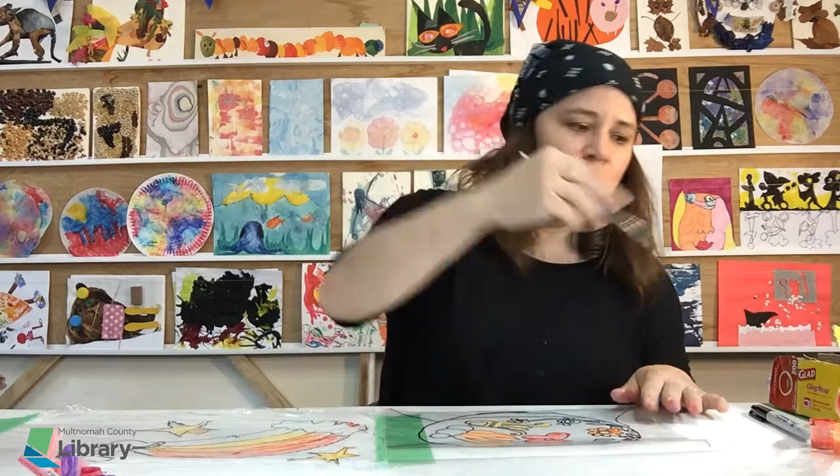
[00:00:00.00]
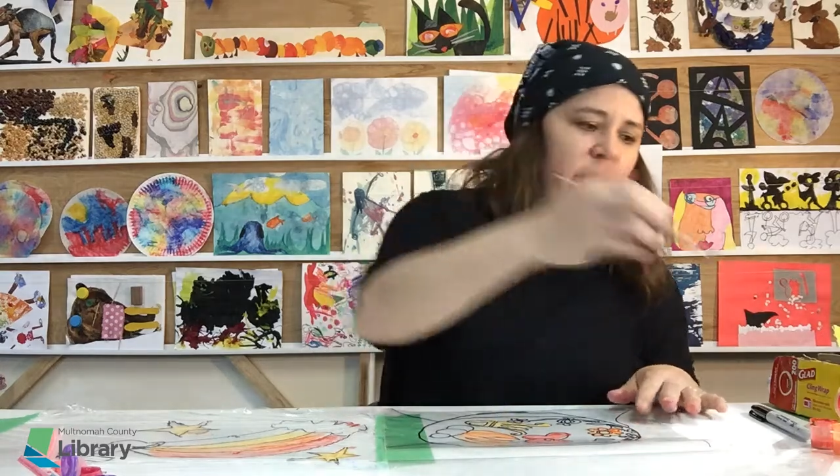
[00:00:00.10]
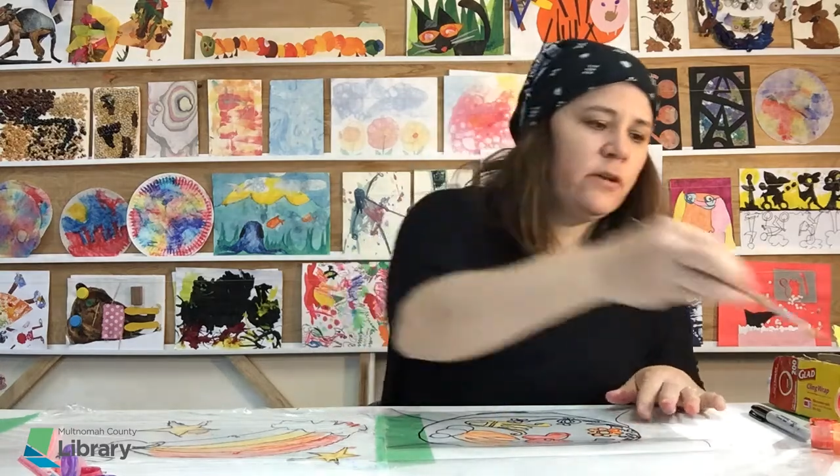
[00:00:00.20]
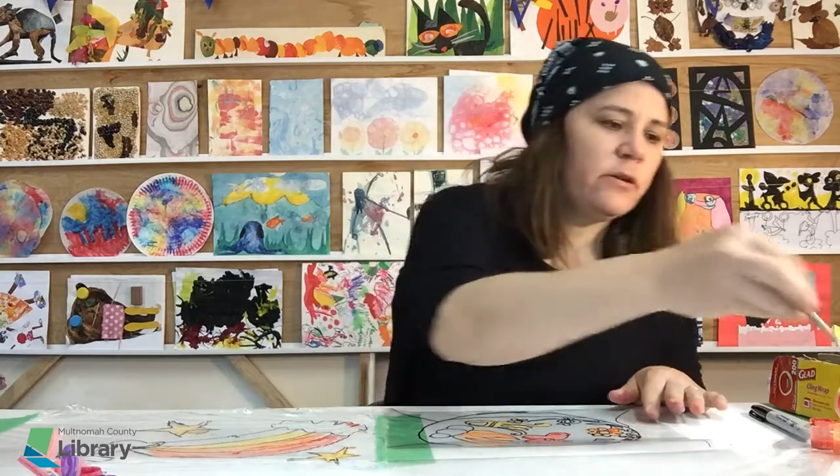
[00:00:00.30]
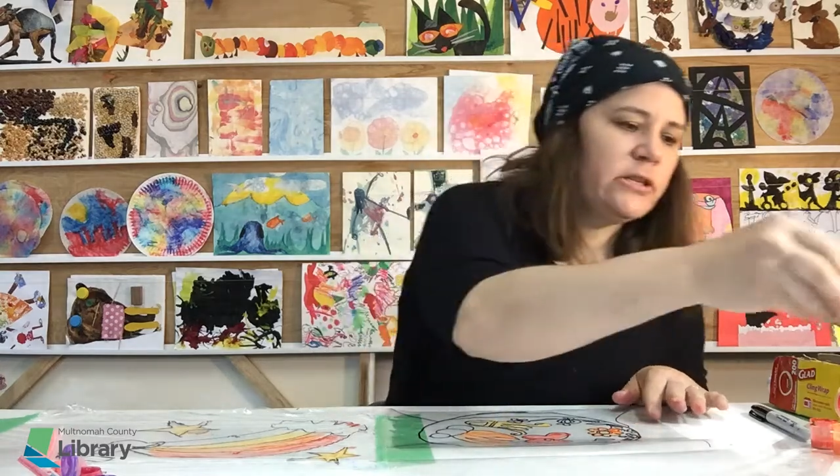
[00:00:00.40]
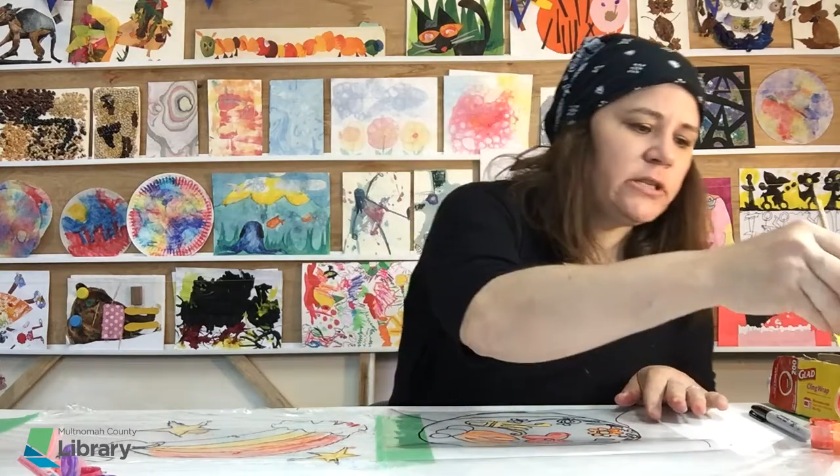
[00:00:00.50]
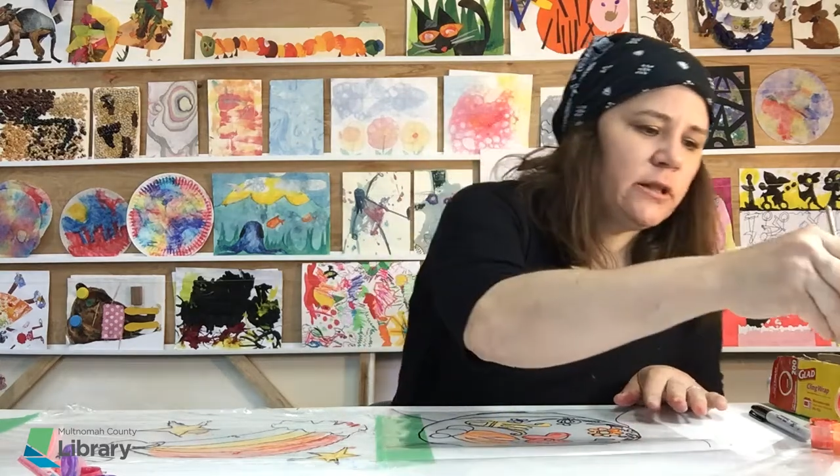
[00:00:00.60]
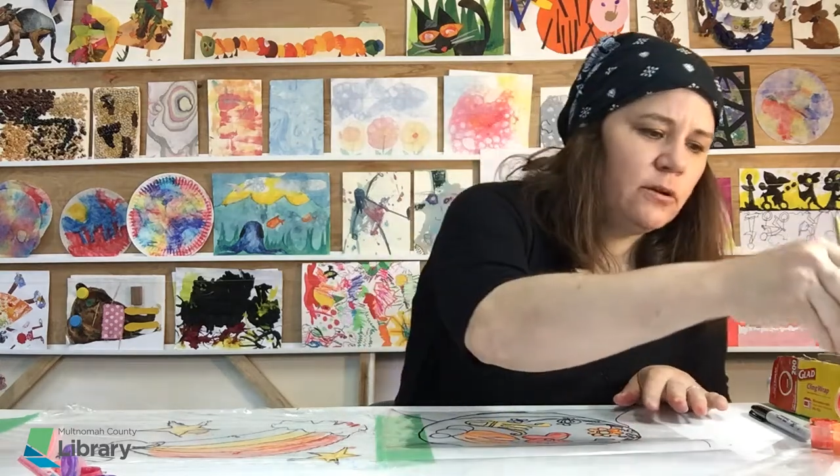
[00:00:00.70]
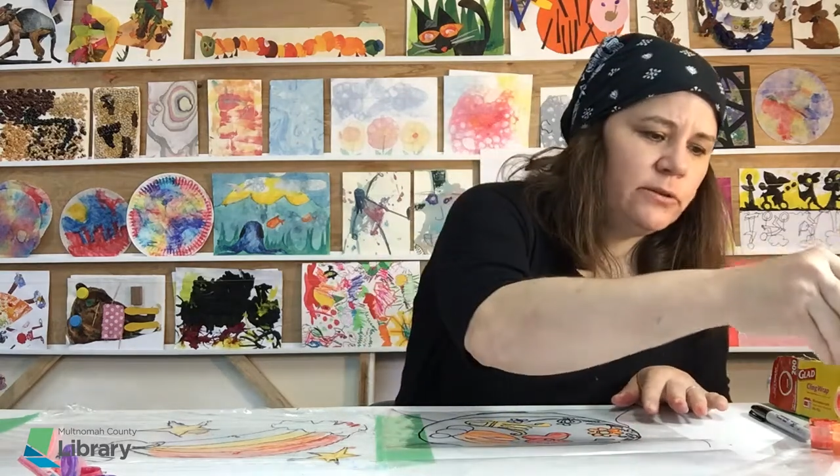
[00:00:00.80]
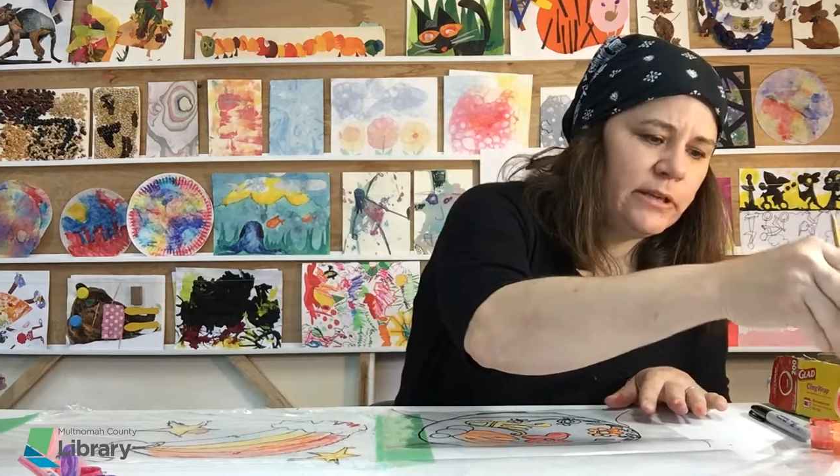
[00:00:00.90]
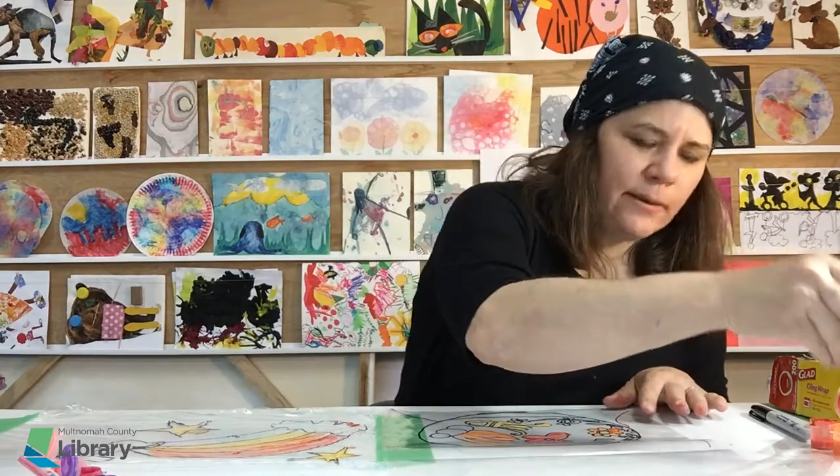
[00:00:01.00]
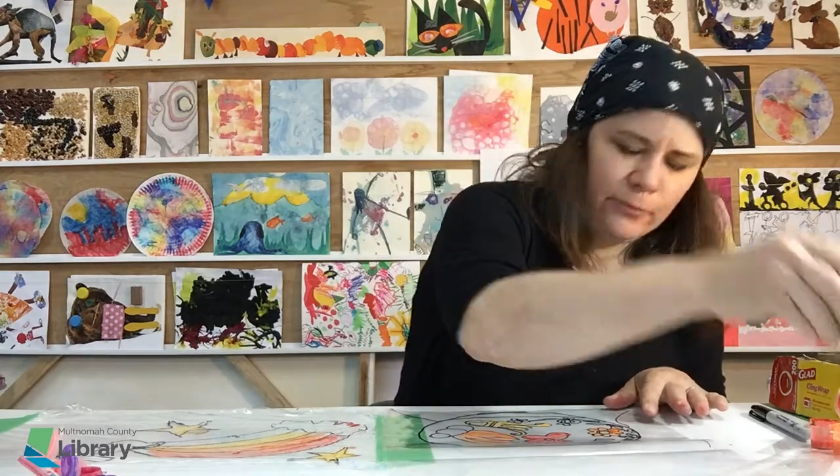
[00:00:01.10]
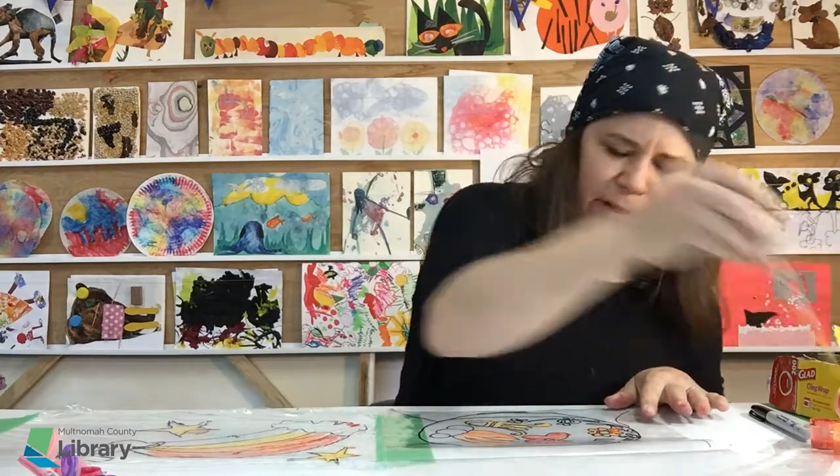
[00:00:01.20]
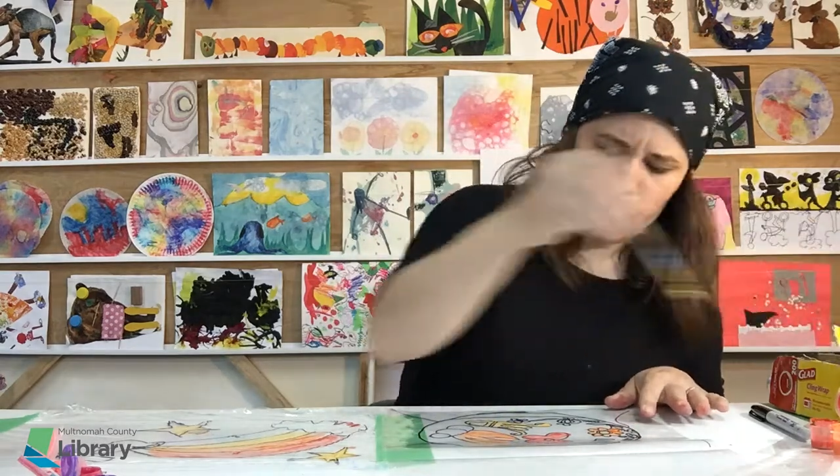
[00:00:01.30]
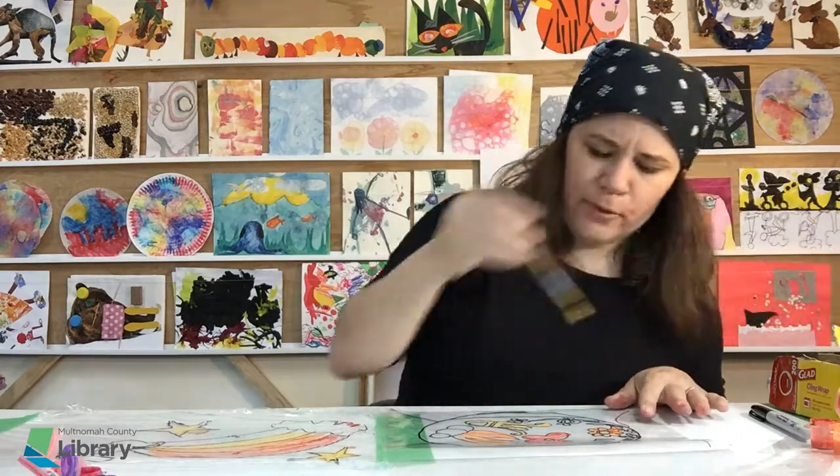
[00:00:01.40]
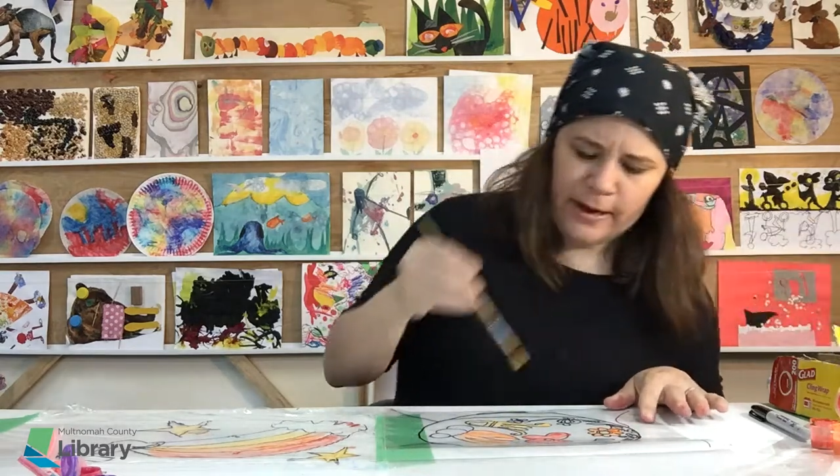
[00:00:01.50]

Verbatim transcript: you can just close it up right away